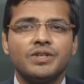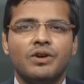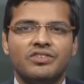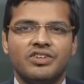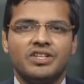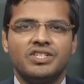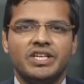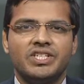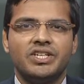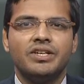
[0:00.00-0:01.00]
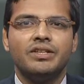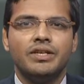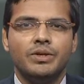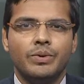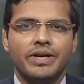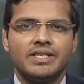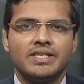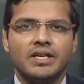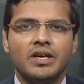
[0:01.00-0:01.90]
contrast agent in the US